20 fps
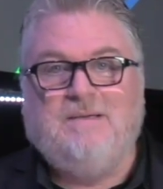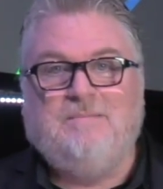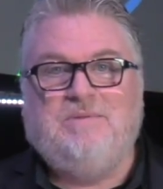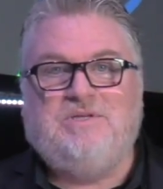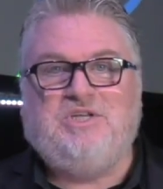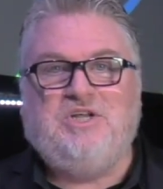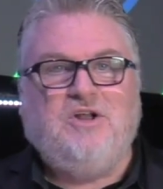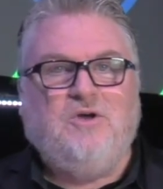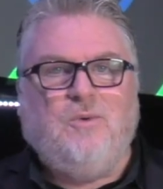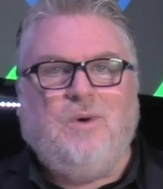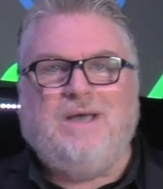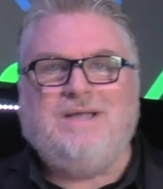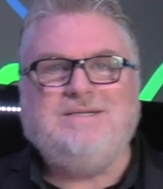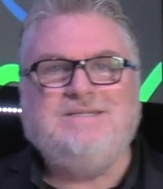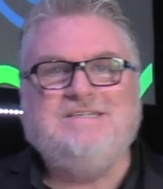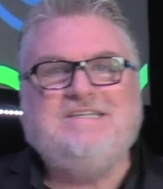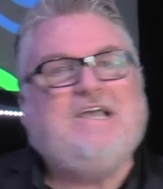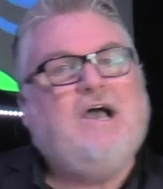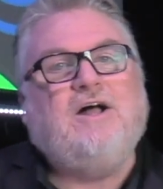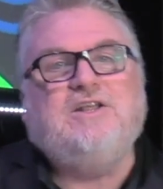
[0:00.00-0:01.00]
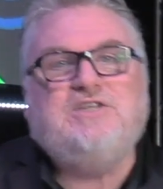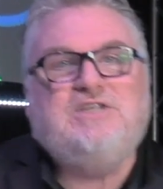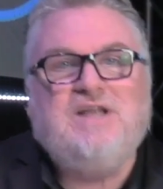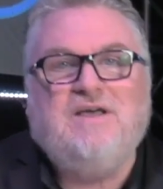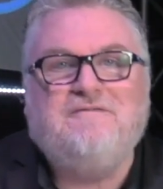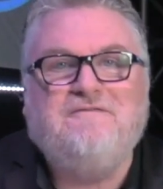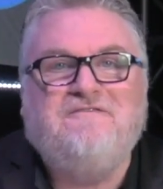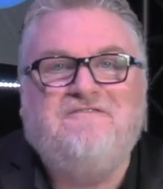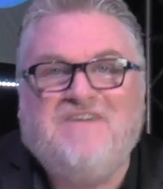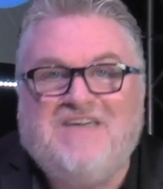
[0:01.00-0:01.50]
But you know what? God's
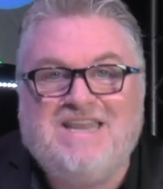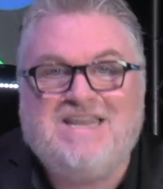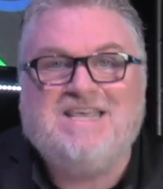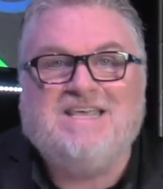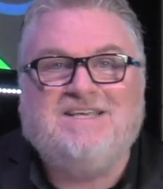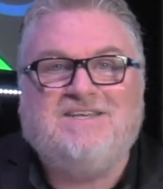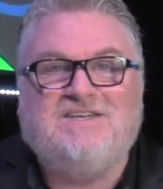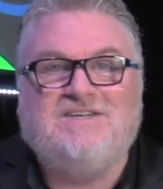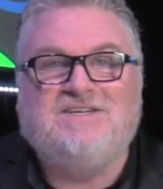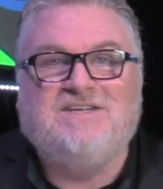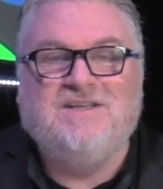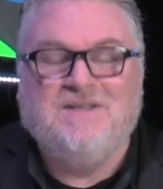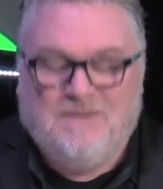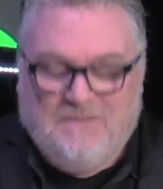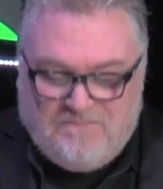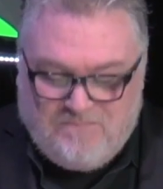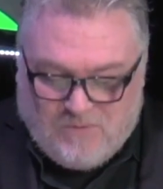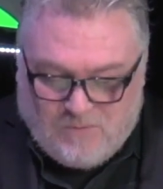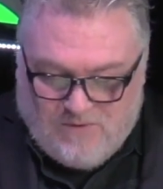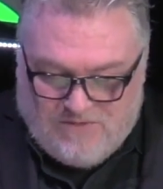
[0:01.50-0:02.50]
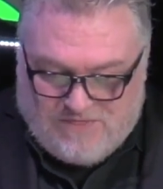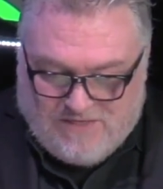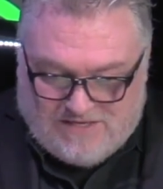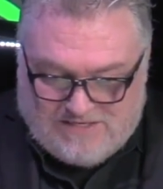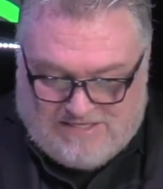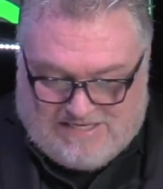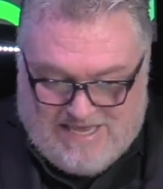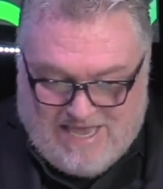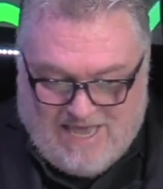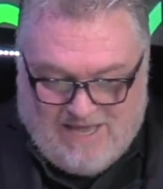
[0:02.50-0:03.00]
not finished with
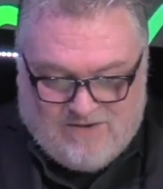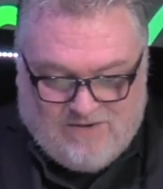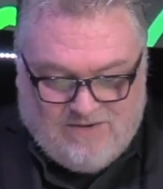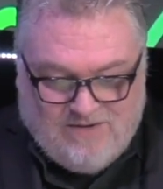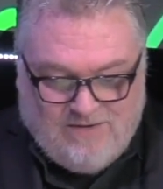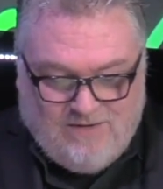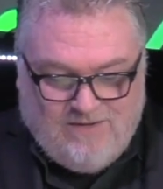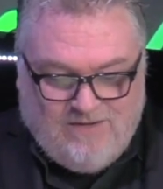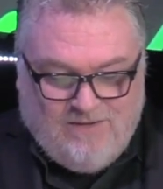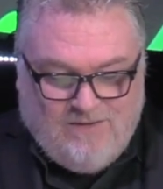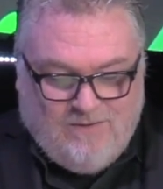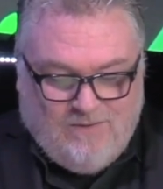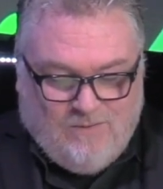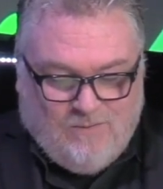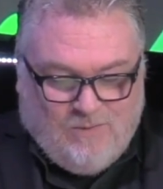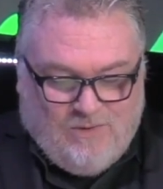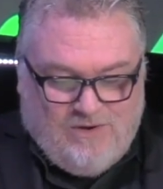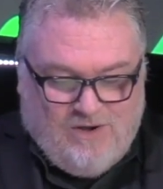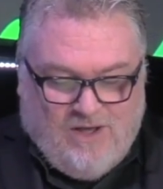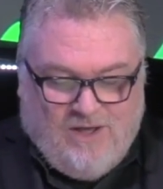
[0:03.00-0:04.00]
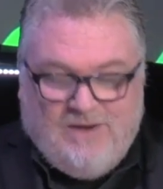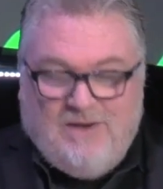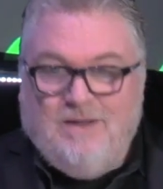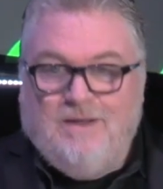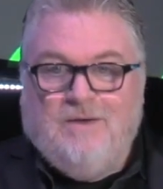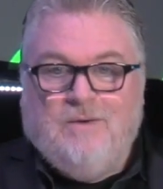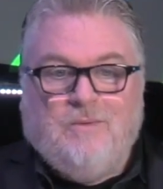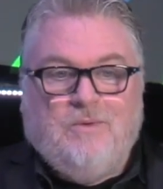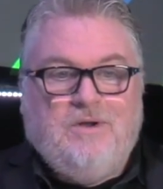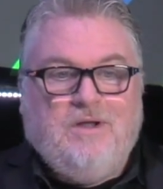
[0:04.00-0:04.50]
us yet. We're
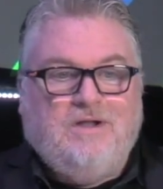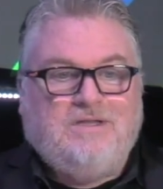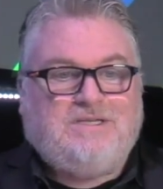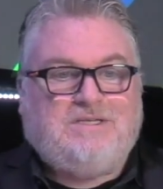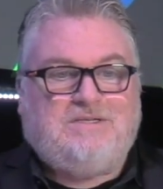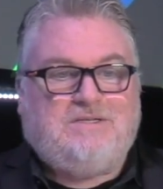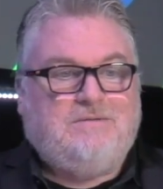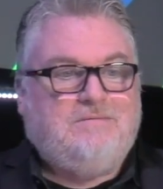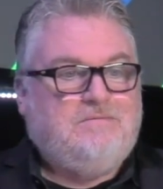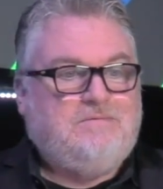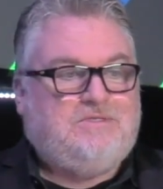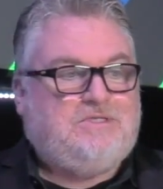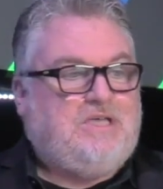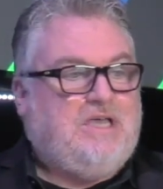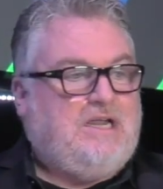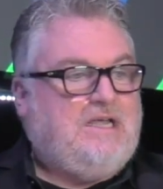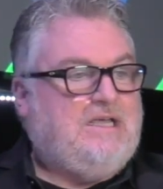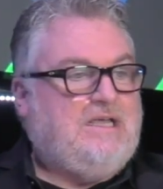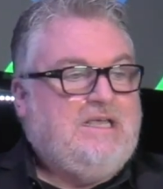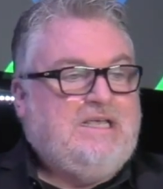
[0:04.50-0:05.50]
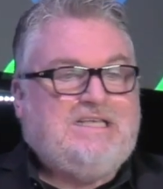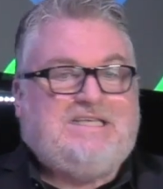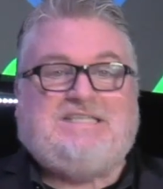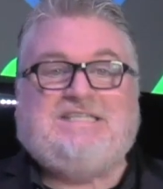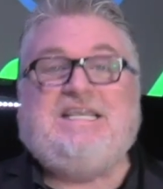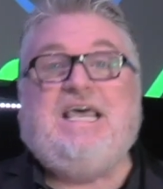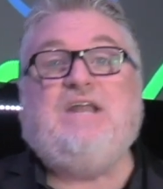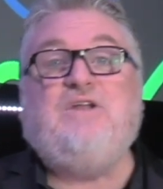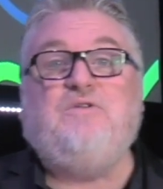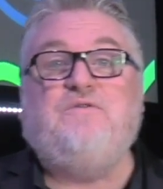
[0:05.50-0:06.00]
not going to
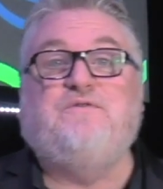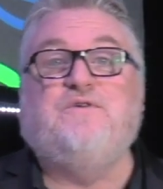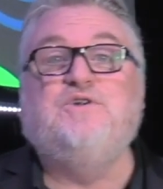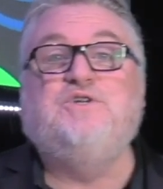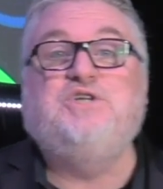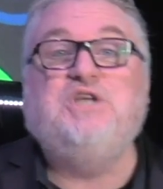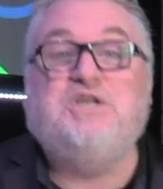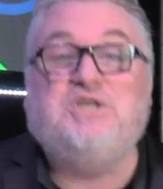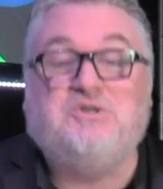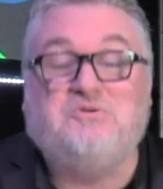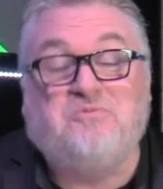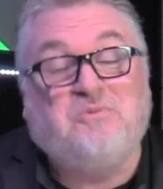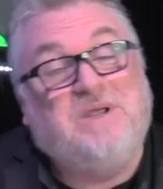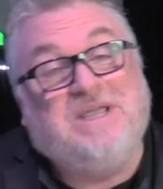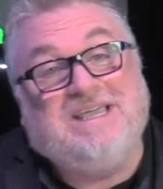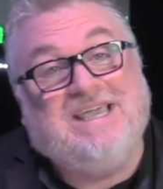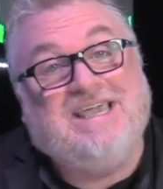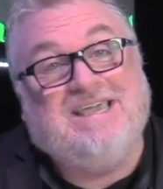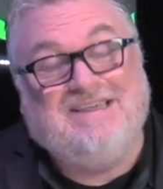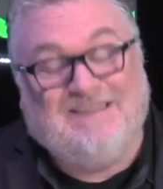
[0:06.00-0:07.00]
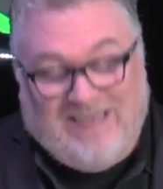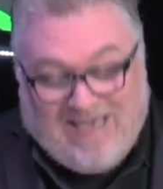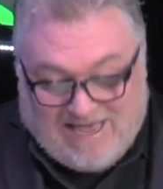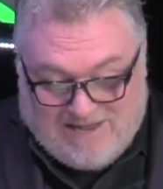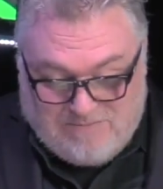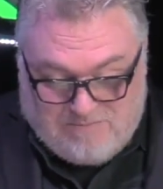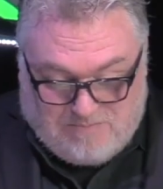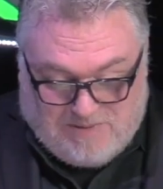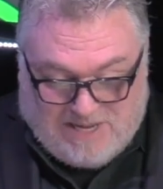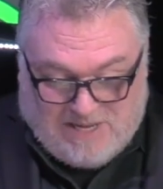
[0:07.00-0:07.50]
settle for just ringing
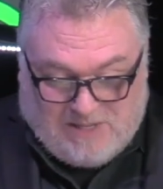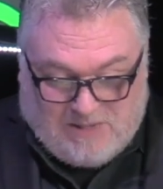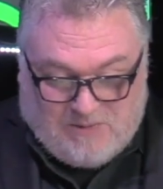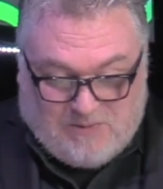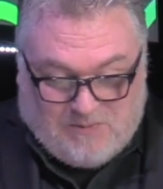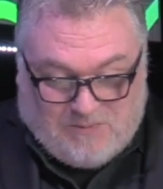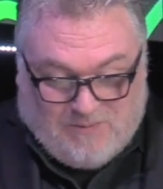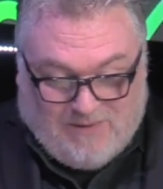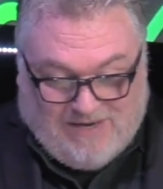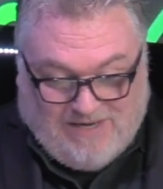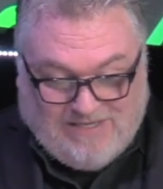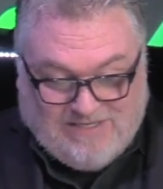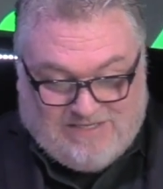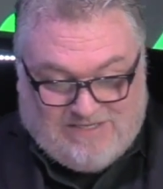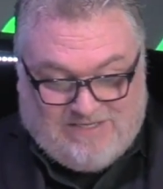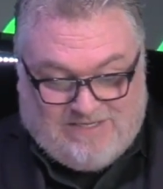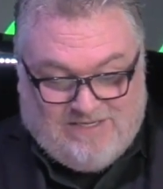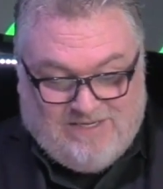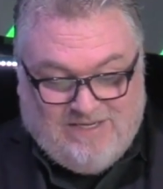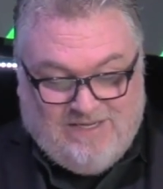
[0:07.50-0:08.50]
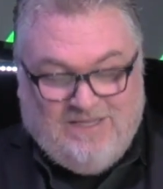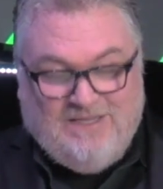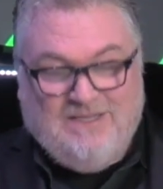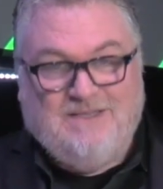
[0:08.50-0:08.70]
that bell once.